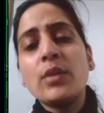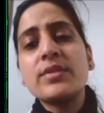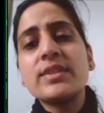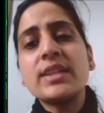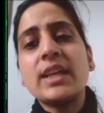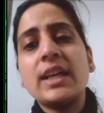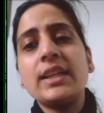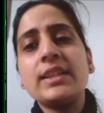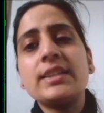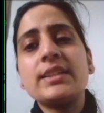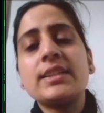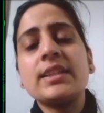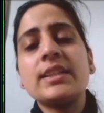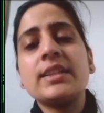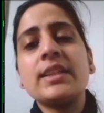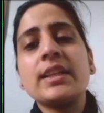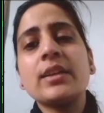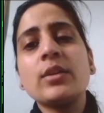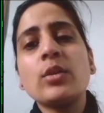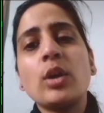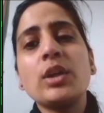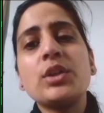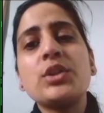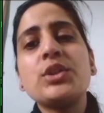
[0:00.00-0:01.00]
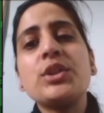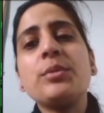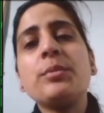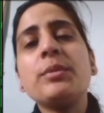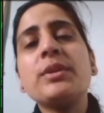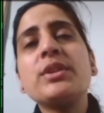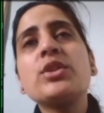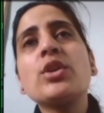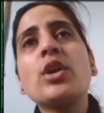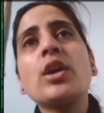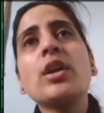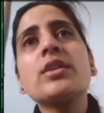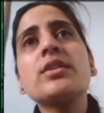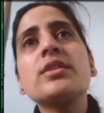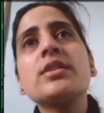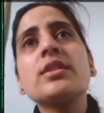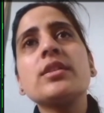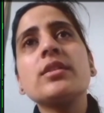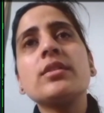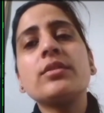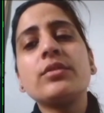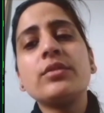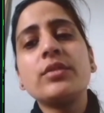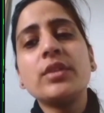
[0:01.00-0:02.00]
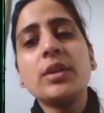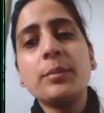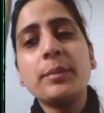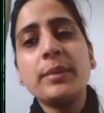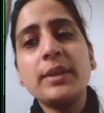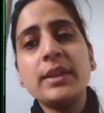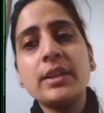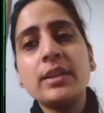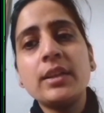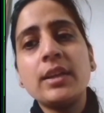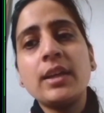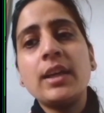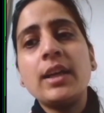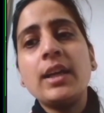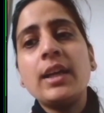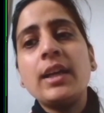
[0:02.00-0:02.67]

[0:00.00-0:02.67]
of science and technology, majority of women